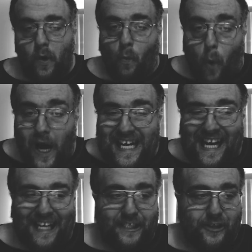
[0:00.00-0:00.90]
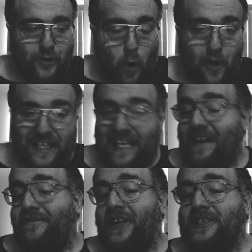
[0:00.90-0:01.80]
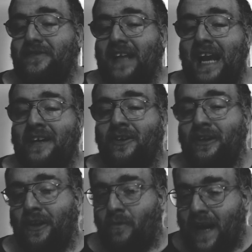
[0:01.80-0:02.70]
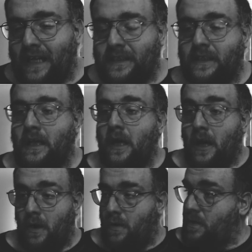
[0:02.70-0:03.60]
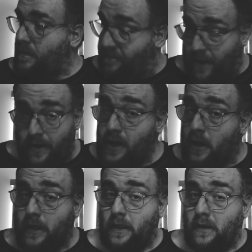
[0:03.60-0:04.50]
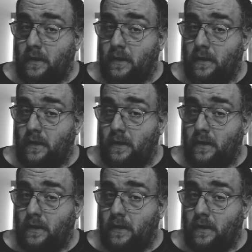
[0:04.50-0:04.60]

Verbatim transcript: one historic defensive tackle, and the rest very good,